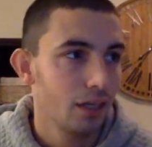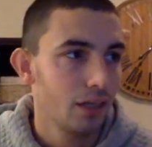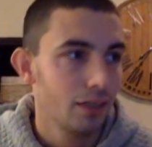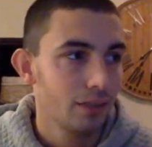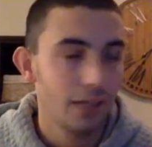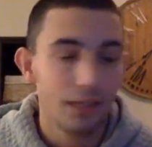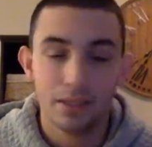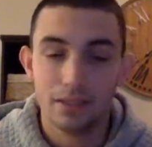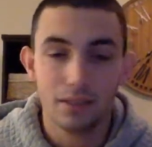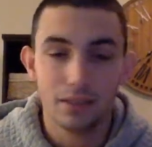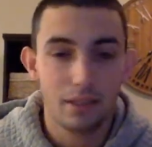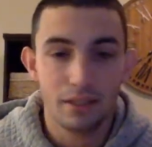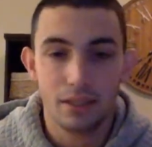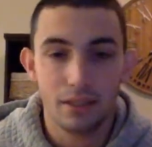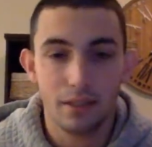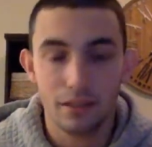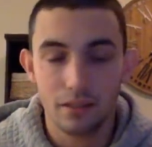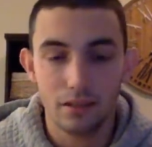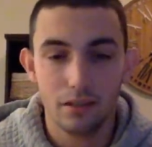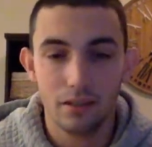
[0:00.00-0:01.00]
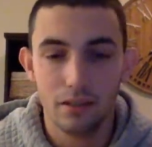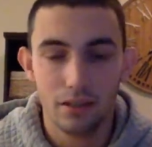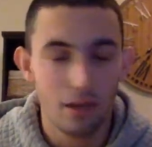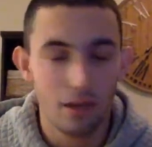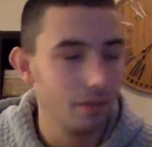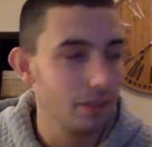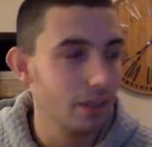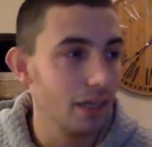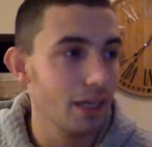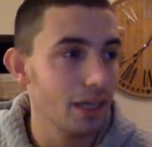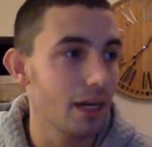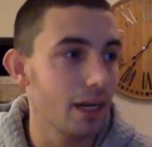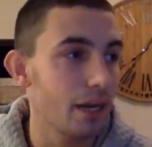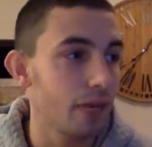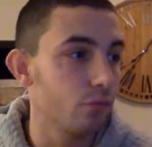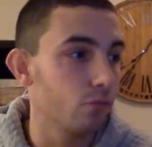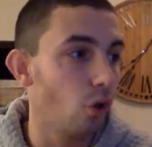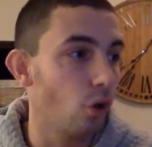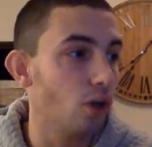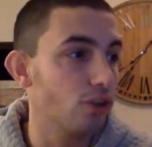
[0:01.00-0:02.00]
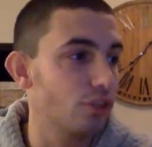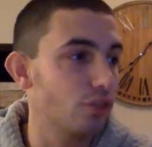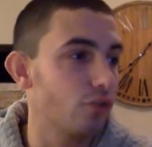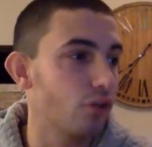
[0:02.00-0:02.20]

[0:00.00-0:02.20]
yeah, and also